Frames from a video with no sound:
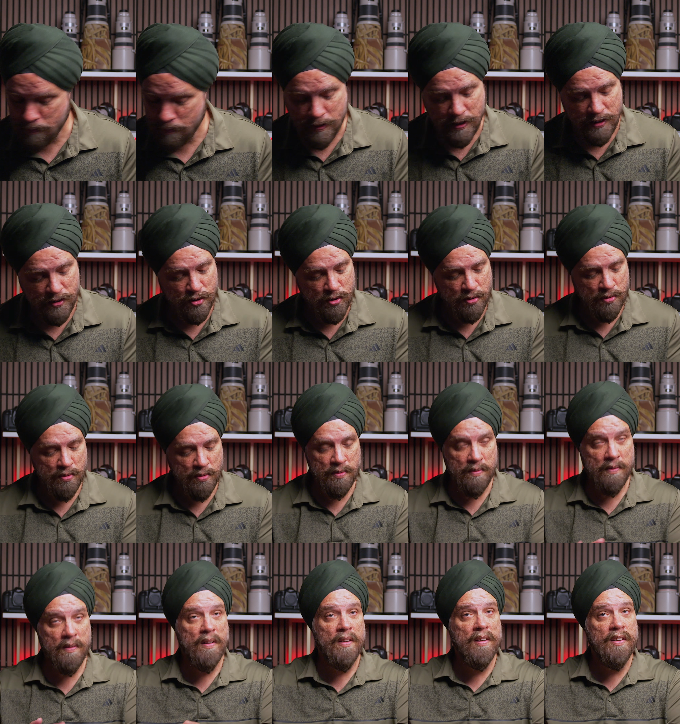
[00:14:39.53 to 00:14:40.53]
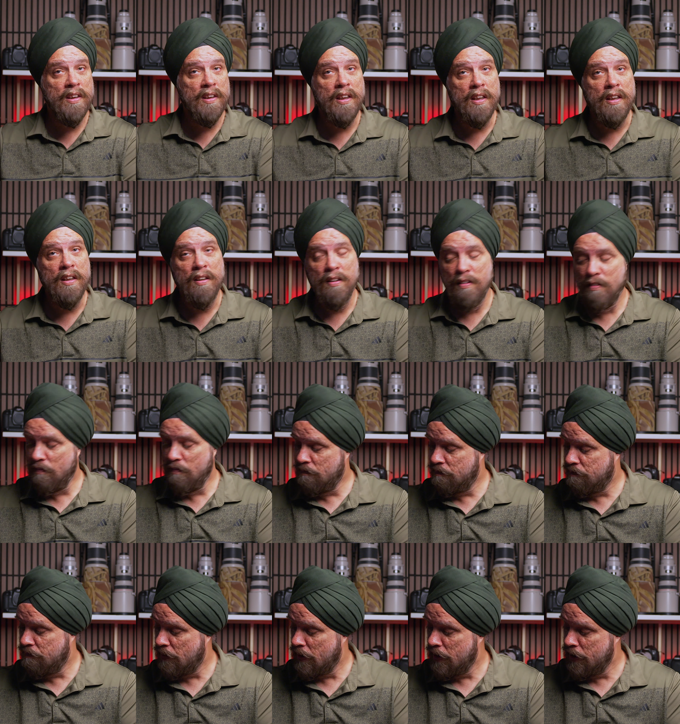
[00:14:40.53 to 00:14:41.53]
back to the
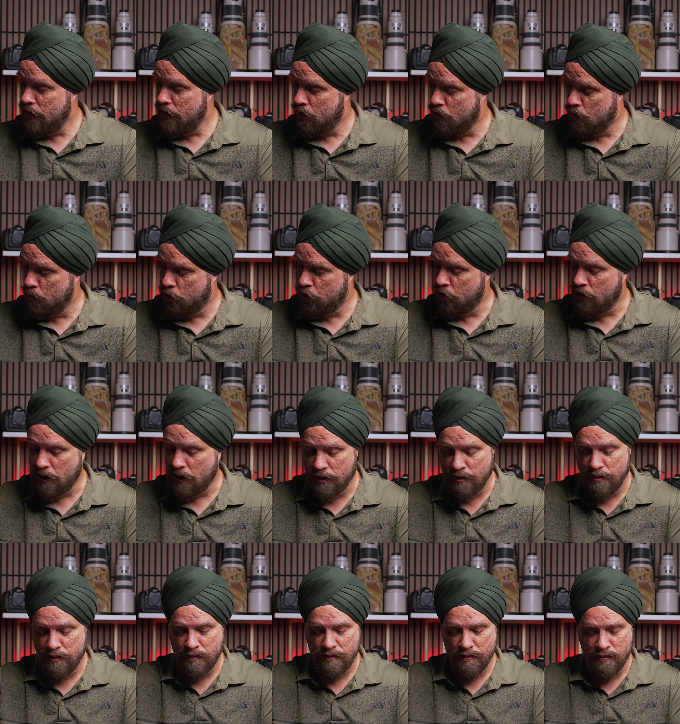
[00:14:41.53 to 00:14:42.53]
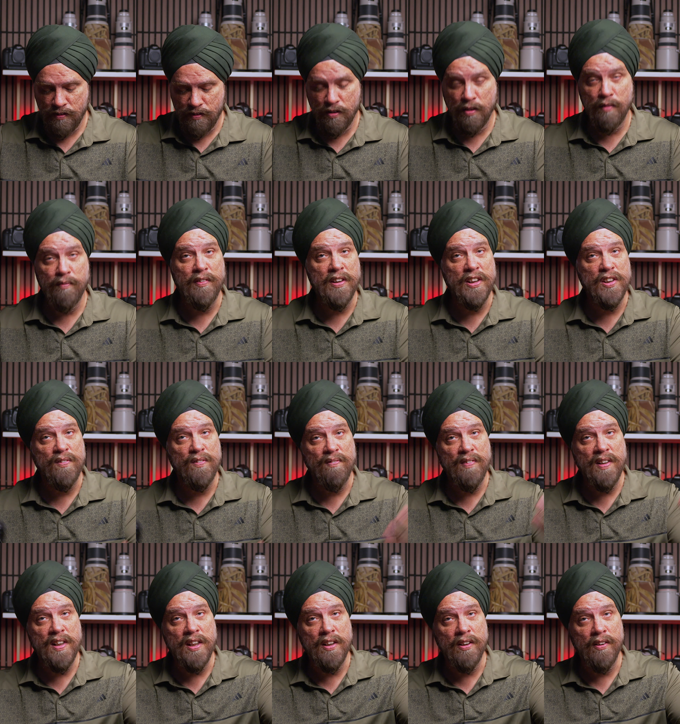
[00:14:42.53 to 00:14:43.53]
final shot of this
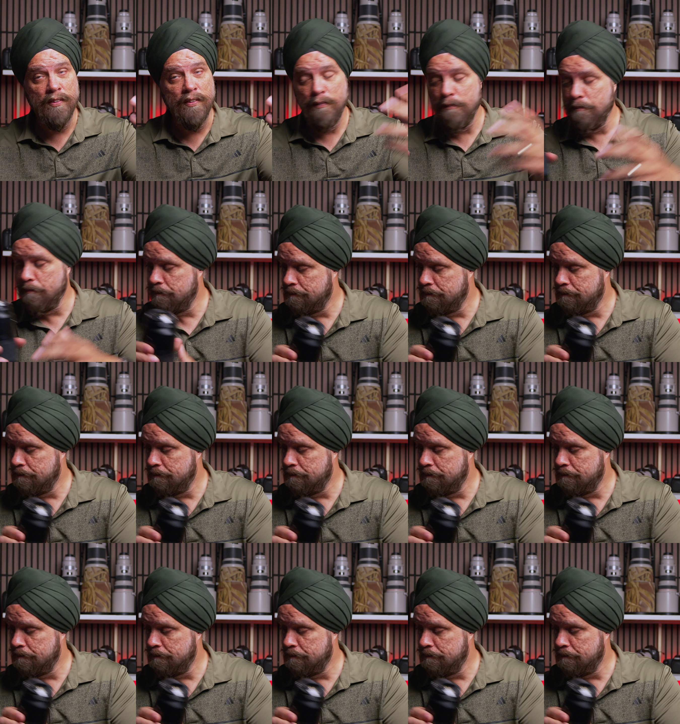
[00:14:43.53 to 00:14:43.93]
video,